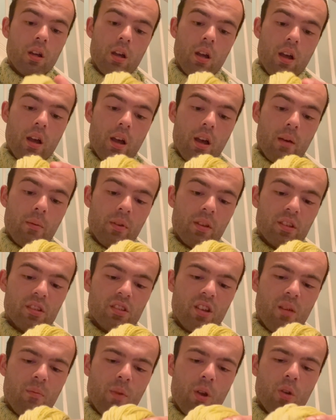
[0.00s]
At the
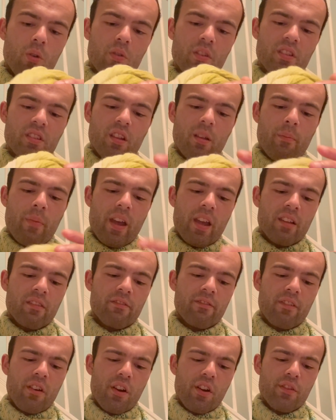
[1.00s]
time I got this, I paid
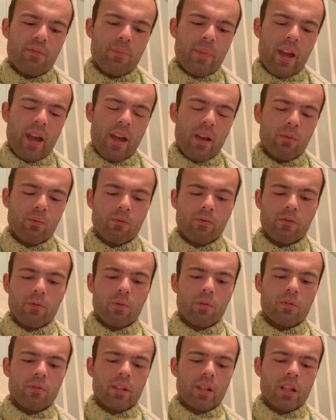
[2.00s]
£5
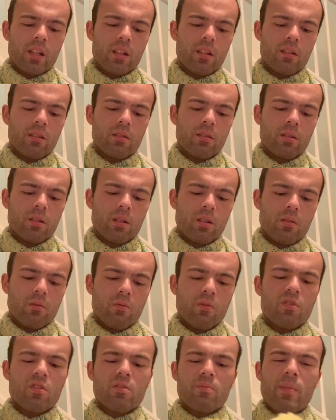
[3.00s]
for it,
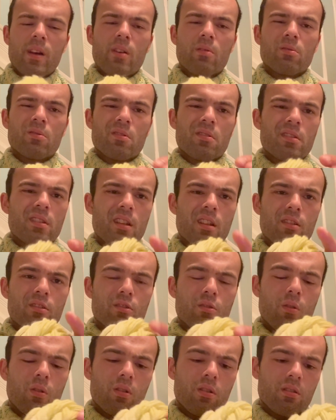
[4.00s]
which is about what,
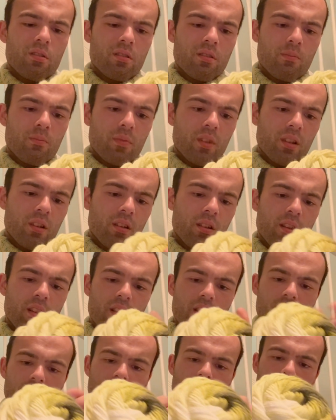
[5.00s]
$6, something like that.